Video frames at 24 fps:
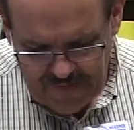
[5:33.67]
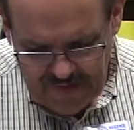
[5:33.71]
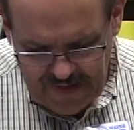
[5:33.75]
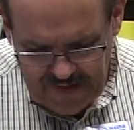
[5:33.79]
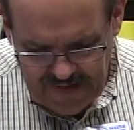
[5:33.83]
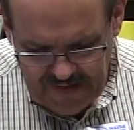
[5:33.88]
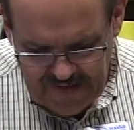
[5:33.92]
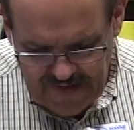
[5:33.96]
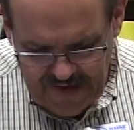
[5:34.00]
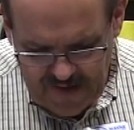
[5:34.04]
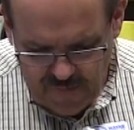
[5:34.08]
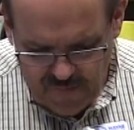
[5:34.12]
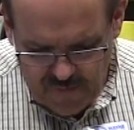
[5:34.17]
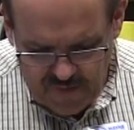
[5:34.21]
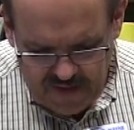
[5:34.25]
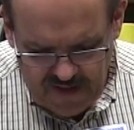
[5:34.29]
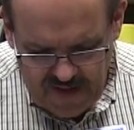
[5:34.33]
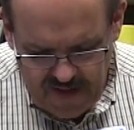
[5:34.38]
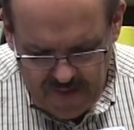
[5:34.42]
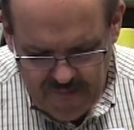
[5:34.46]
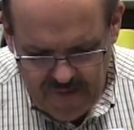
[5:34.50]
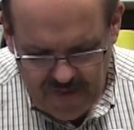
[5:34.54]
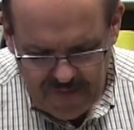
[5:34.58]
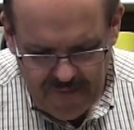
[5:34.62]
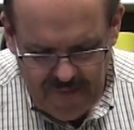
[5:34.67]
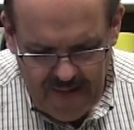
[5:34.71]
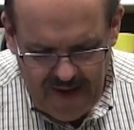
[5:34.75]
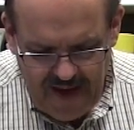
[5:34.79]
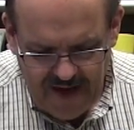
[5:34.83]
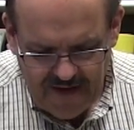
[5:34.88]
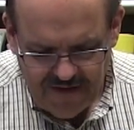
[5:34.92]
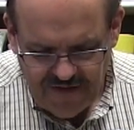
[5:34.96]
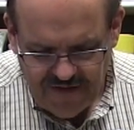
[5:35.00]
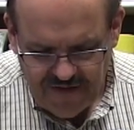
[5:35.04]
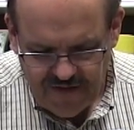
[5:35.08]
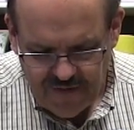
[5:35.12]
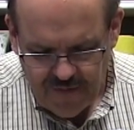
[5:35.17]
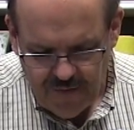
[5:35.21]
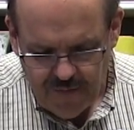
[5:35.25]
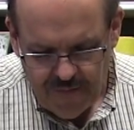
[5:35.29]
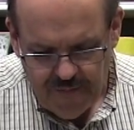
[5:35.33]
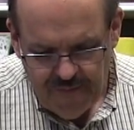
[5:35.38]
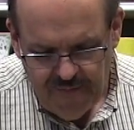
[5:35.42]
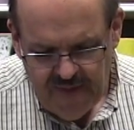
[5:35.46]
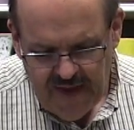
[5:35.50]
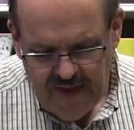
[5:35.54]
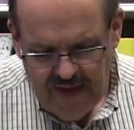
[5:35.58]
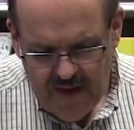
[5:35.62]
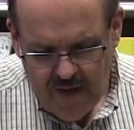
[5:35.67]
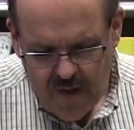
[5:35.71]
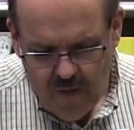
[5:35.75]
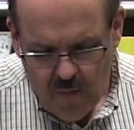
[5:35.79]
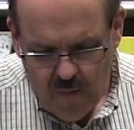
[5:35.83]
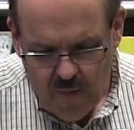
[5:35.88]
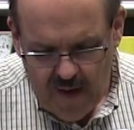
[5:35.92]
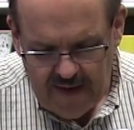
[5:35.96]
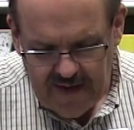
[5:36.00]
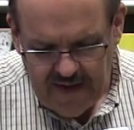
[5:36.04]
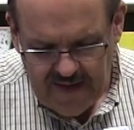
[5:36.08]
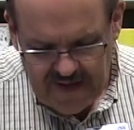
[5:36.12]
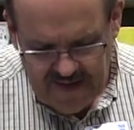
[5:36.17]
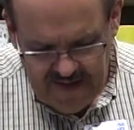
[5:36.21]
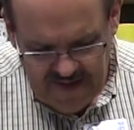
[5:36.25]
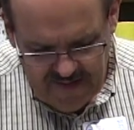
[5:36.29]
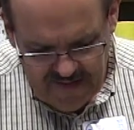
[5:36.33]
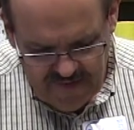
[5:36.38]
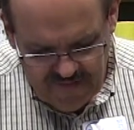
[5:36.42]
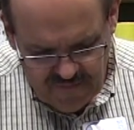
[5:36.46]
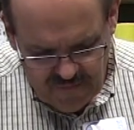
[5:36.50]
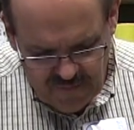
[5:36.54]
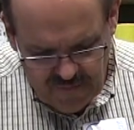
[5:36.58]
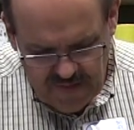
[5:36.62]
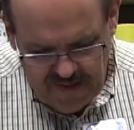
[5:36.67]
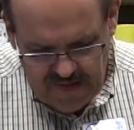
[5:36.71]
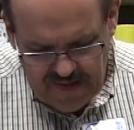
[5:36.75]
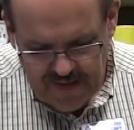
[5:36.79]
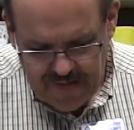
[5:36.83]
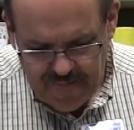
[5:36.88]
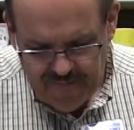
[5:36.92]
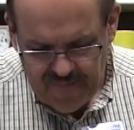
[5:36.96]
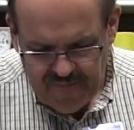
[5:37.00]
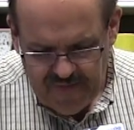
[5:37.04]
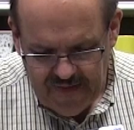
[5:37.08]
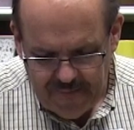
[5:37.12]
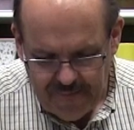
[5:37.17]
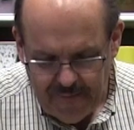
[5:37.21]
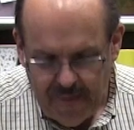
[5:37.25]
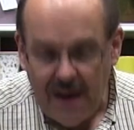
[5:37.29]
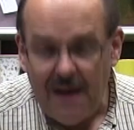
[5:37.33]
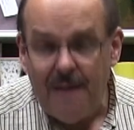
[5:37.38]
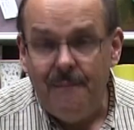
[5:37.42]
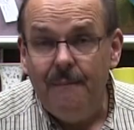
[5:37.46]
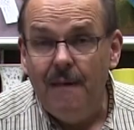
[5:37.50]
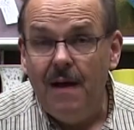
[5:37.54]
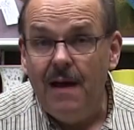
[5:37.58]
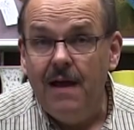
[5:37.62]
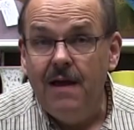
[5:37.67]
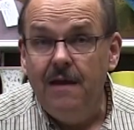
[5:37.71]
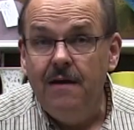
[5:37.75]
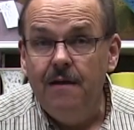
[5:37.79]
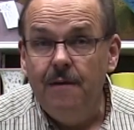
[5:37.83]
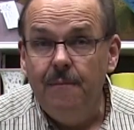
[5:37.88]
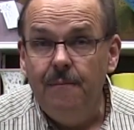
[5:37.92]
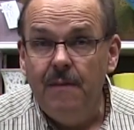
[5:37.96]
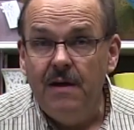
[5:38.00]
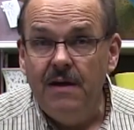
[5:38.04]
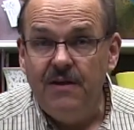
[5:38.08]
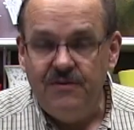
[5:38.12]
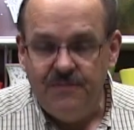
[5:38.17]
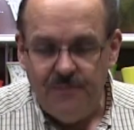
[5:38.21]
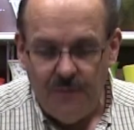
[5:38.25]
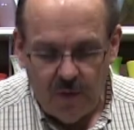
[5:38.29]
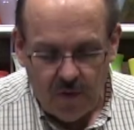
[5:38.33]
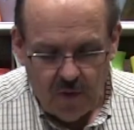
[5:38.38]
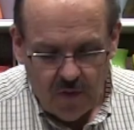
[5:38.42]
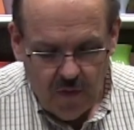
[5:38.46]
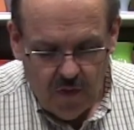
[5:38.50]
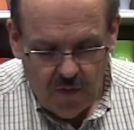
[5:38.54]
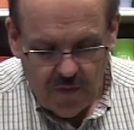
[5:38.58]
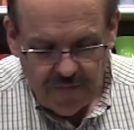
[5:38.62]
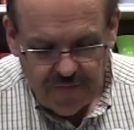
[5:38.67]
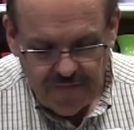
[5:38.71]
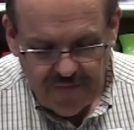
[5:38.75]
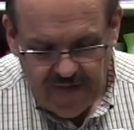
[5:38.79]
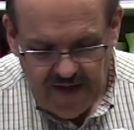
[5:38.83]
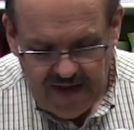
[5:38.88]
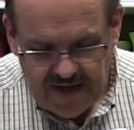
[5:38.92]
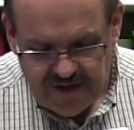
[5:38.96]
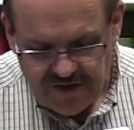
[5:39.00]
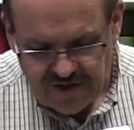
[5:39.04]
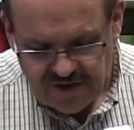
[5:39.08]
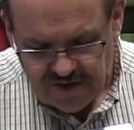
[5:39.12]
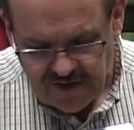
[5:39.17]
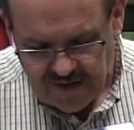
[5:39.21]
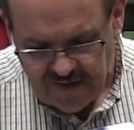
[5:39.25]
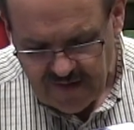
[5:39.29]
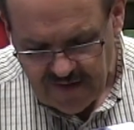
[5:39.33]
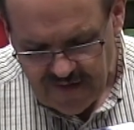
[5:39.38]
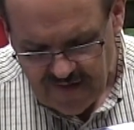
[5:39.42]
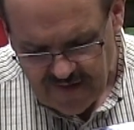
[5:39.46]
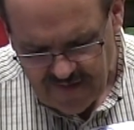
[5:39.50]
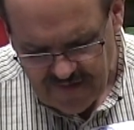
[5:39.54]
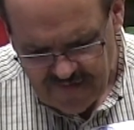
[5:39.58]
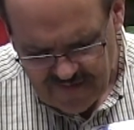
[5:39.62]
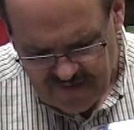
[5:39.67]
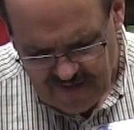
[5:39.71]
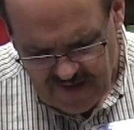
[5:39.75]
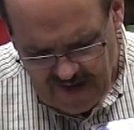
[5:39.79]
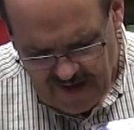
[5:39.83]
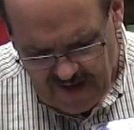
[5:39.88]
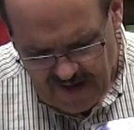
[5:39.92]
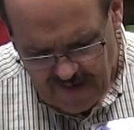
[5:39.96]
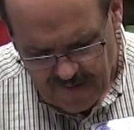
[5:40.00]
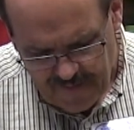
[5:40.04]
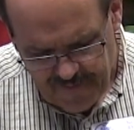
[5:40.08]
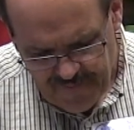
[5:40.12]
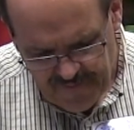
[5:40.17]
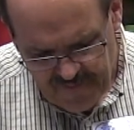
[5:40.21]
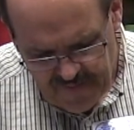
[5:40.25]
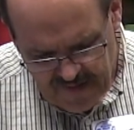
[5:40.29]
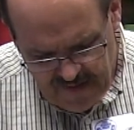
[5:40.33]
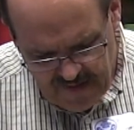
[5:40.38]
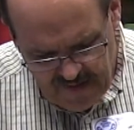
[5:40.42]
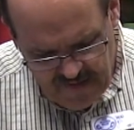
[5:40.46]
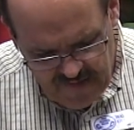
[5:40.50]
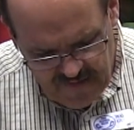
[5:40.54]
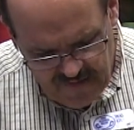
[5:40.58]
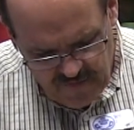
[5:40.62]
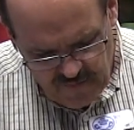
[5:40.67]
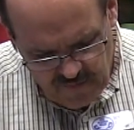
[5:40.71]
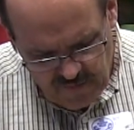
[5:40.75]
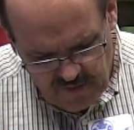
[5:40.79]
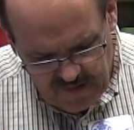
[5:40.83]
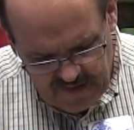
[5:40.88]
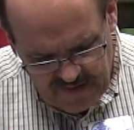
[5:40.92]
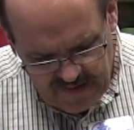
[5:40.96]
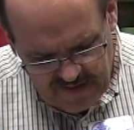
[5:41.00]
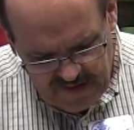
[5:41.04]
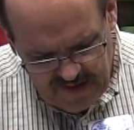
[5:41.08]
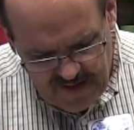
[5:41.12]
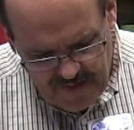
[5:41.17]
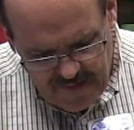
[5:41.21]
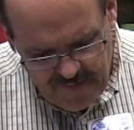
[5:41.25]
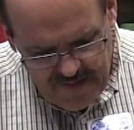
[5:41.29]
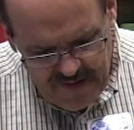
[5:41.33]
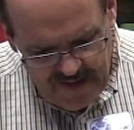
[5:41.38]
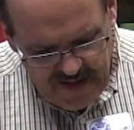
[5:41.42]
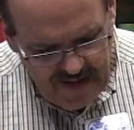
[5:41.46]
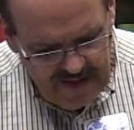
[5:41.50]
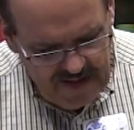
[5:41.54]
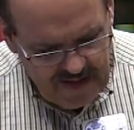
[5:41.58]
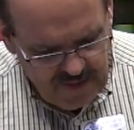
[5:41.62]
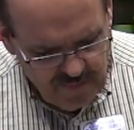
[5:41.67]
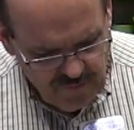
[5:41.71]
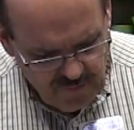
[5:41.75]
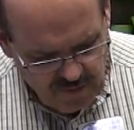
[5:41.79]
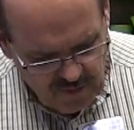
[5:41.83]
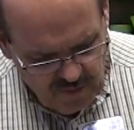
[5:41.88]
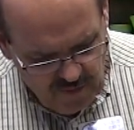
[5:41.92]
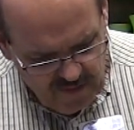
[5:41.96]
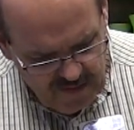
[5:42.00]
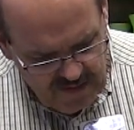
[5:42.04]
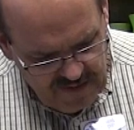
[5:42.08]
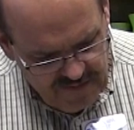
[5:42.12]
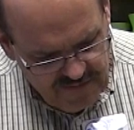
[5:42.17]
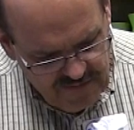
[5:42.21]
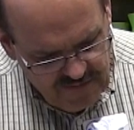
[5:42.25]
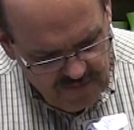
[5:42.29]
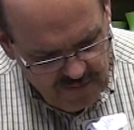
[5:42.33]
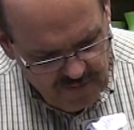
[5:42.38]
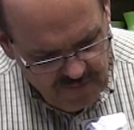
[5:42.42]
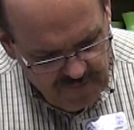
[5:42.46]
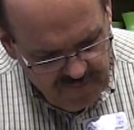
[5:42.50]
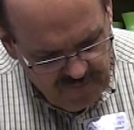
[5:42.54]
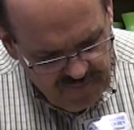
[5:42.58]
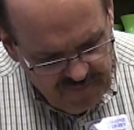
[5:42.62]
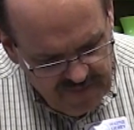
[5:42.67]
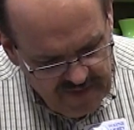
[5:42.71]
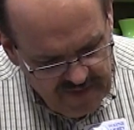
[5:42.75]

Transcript: And now we're coming back to what is really, in my mind, a much more old-fashioned style. So we're going to come in and we're going to